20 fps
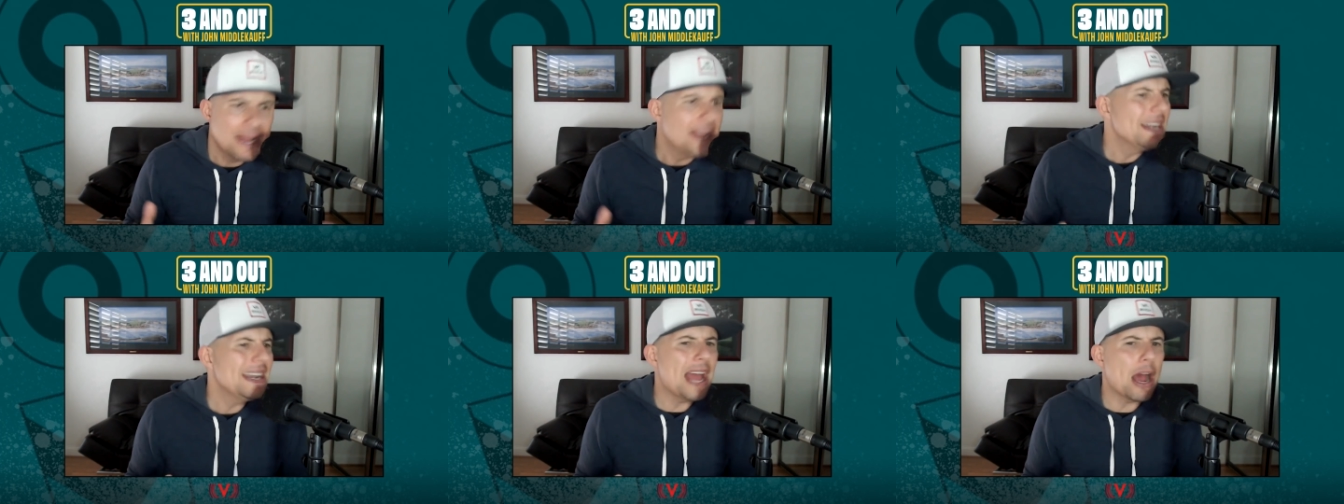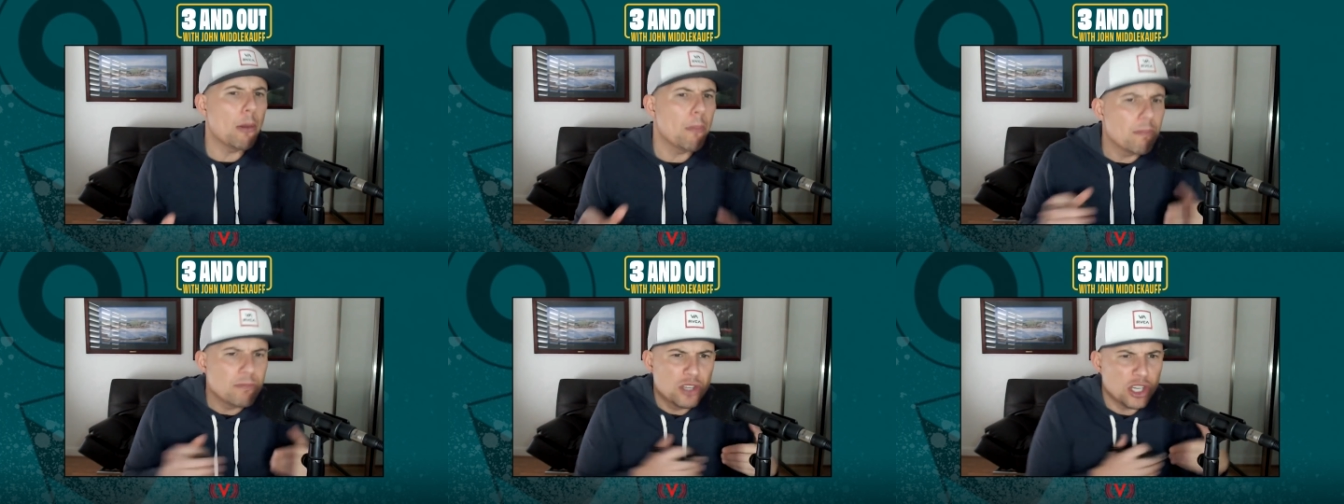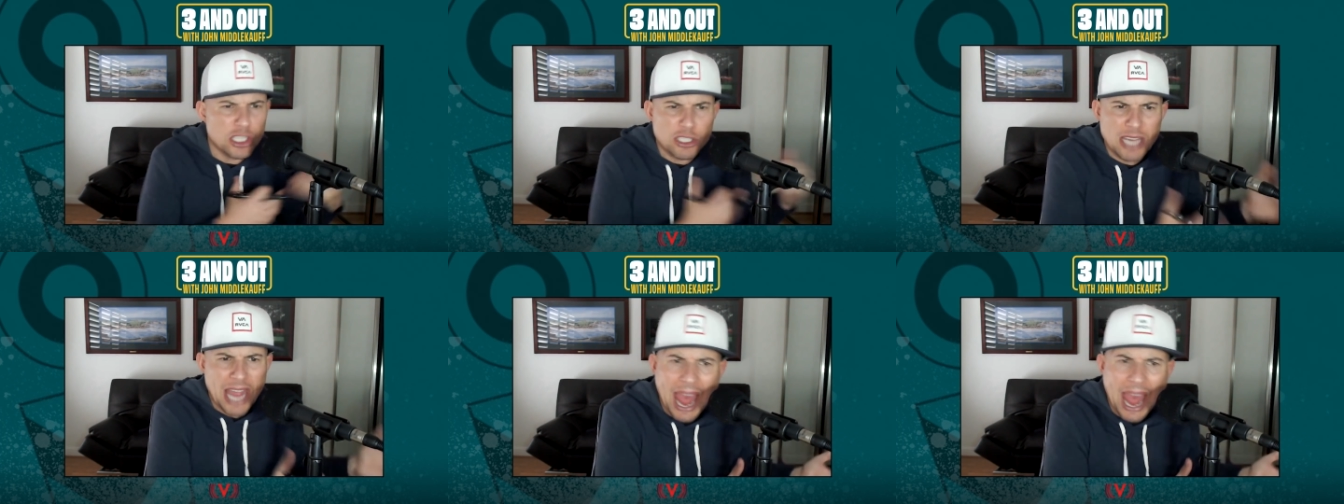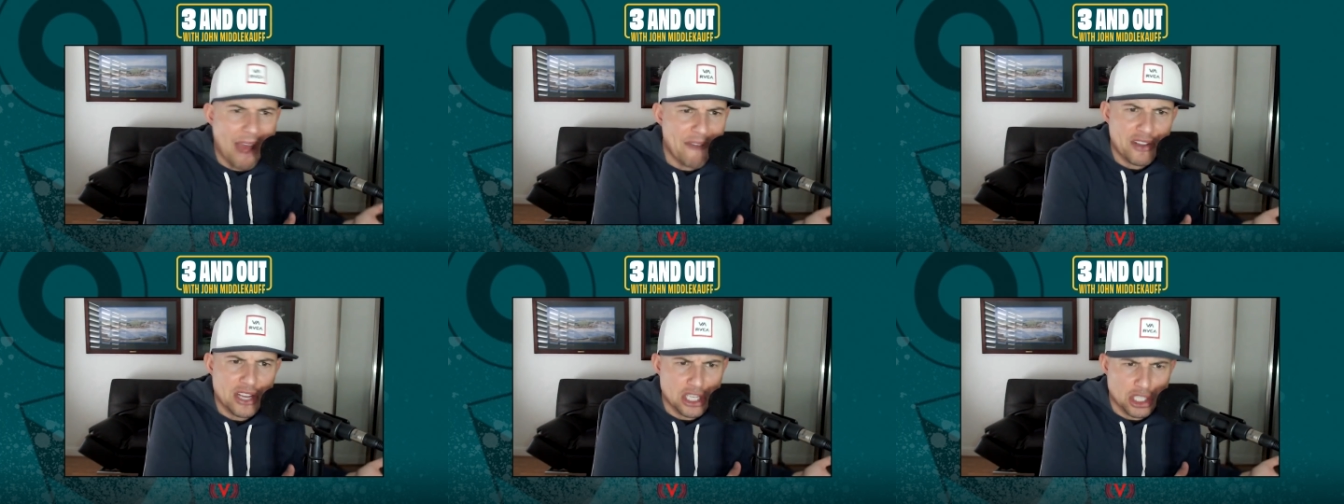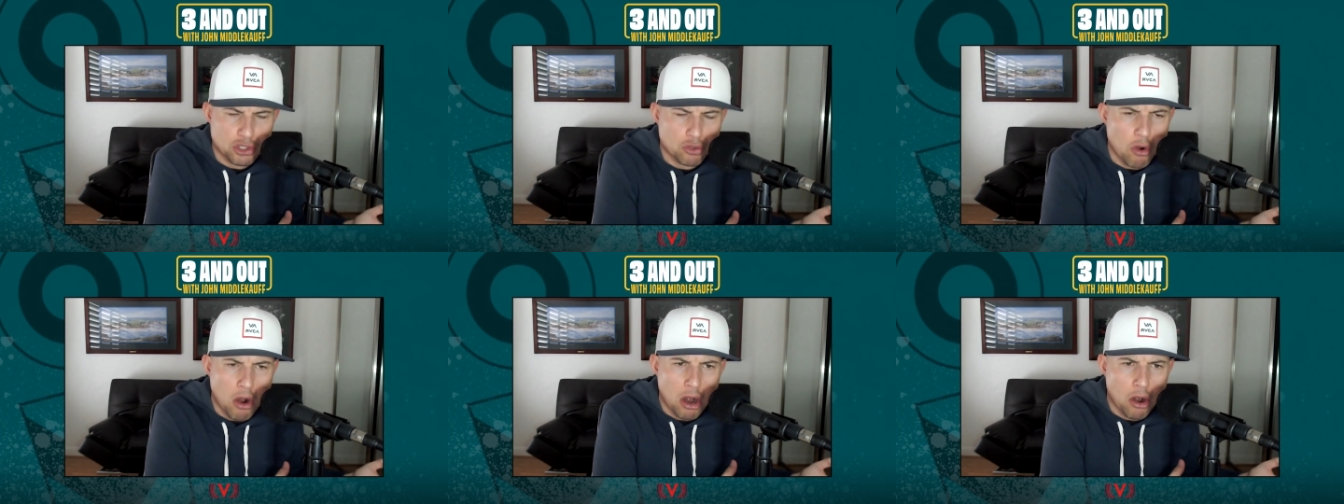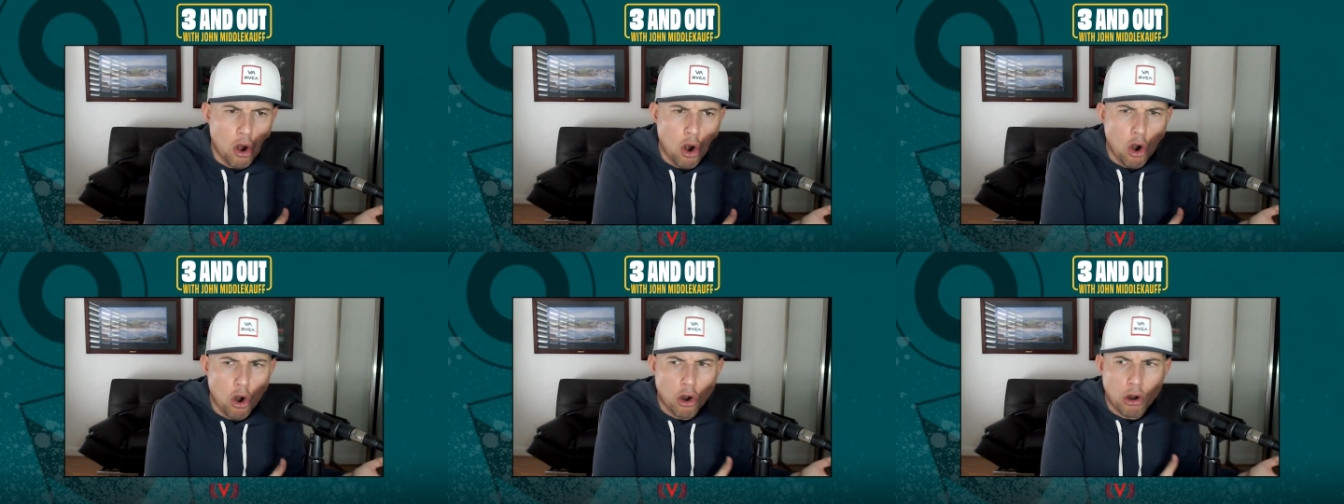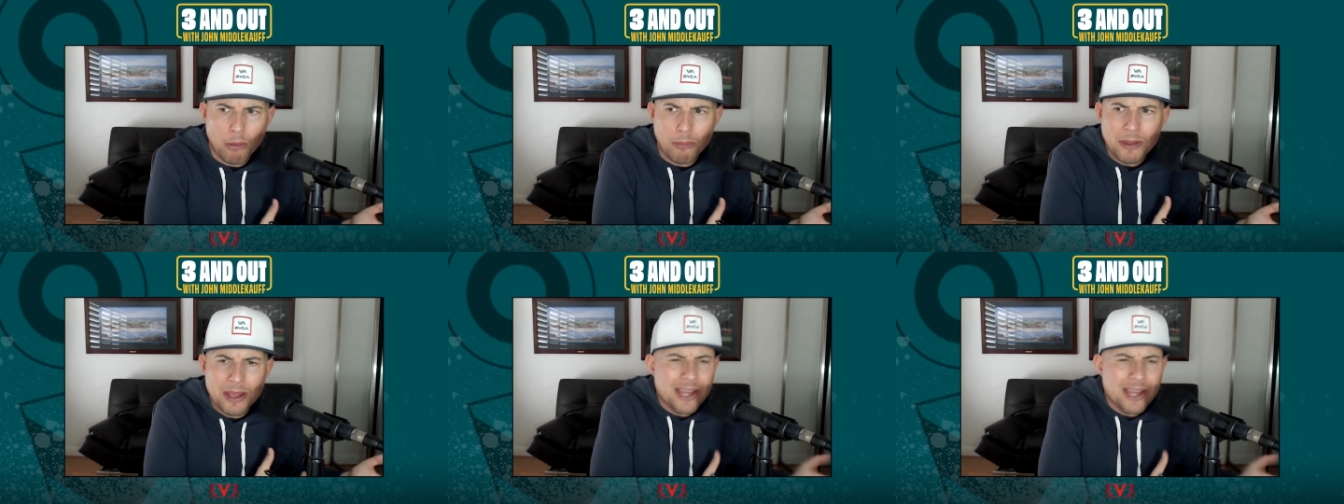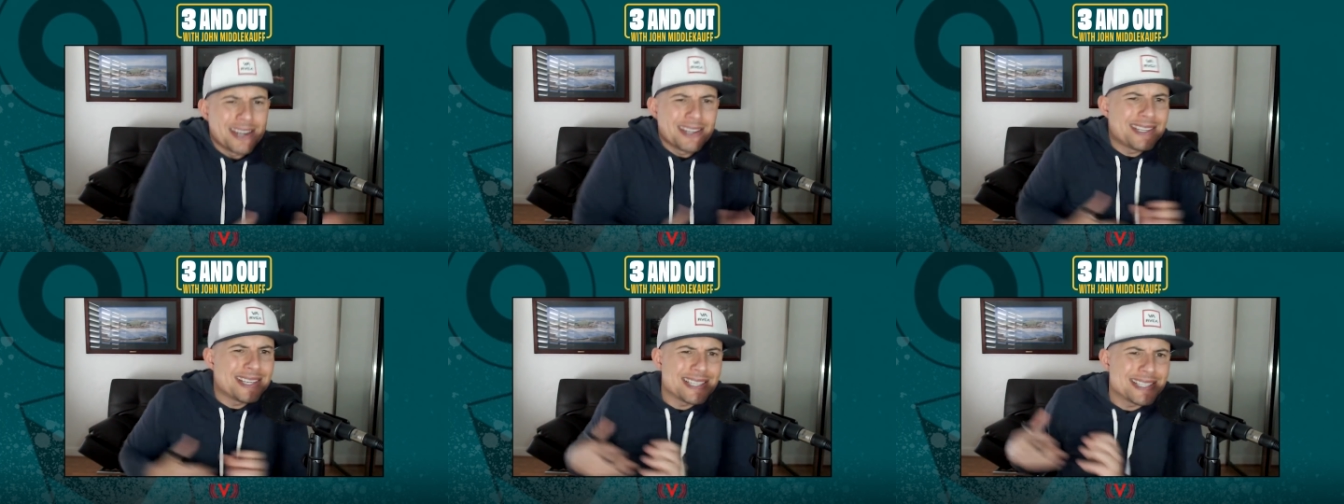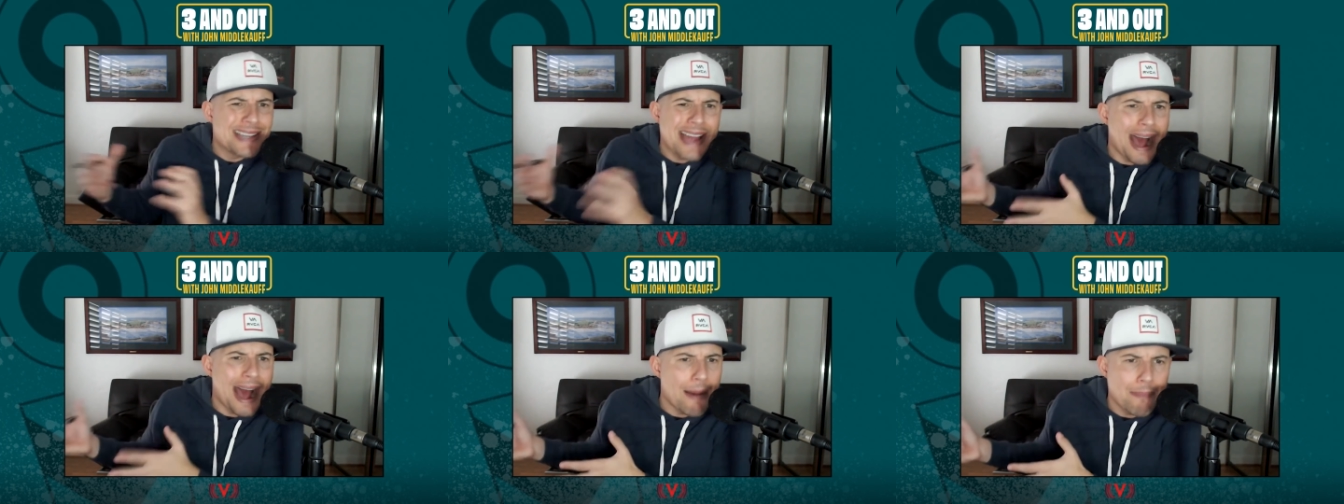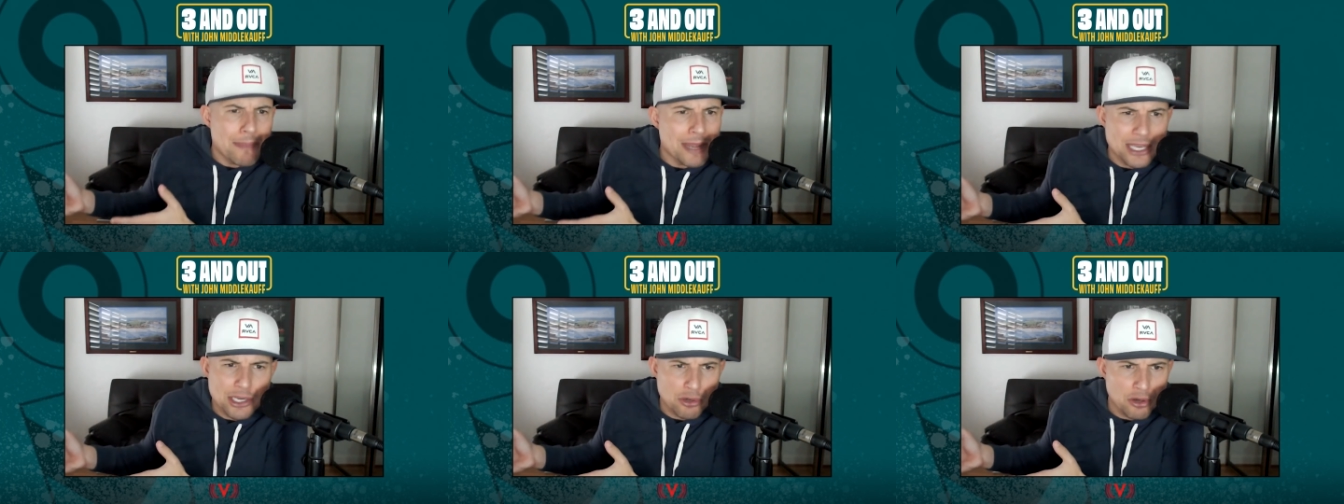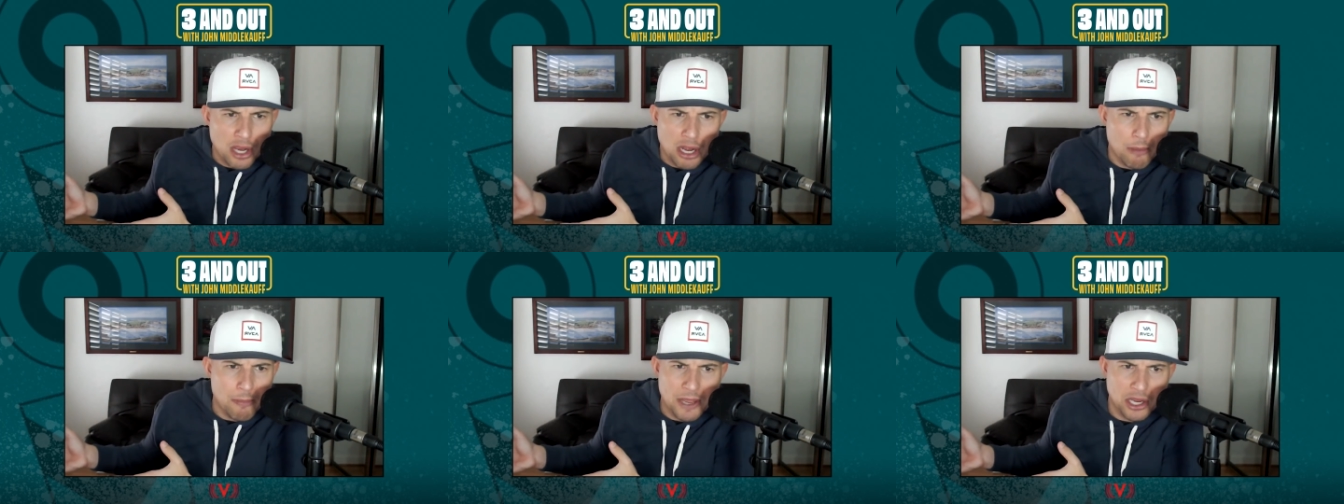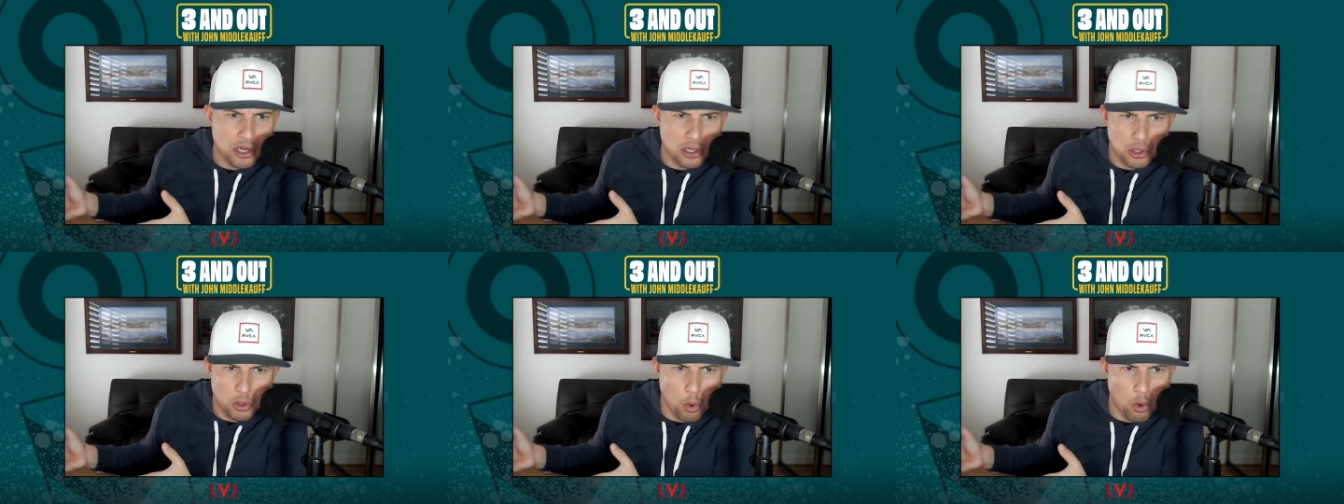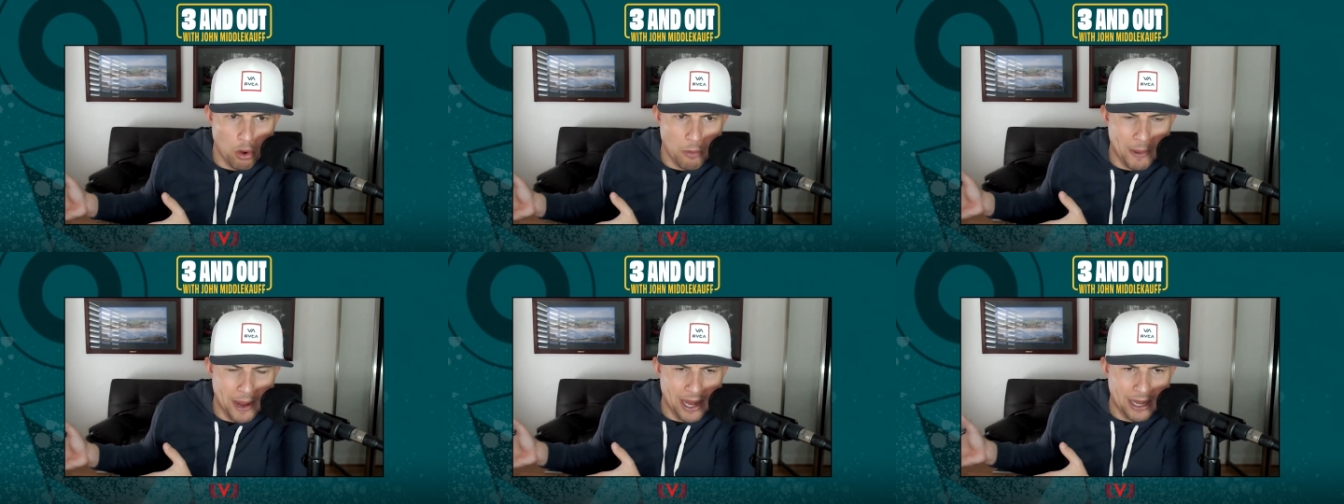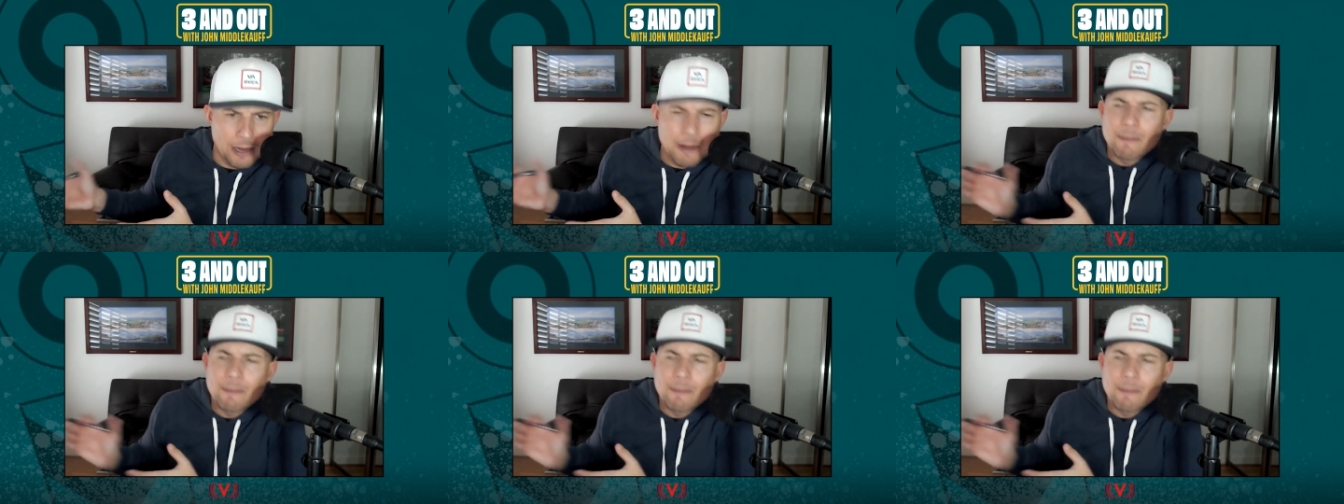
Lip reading: Now, just having a strong arm does not mean you're going to be a good quarterback.